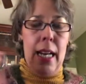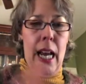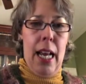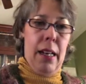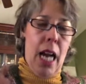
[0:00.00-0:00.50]

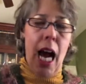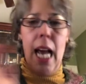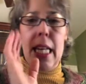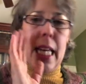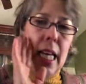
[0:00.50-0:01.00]
and
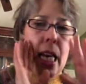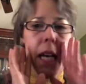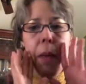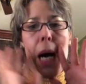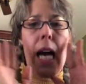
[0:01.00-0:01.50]
I
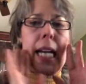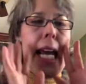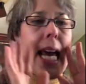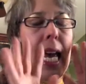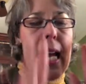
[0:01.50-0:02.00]
am,
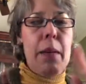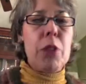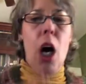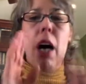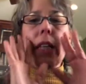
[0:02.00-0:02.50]
I am
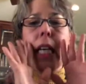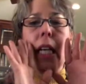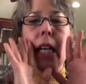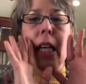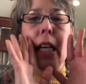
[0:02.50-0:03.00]

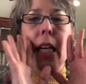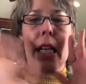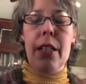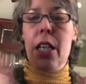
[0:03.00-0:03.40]
Dorothy.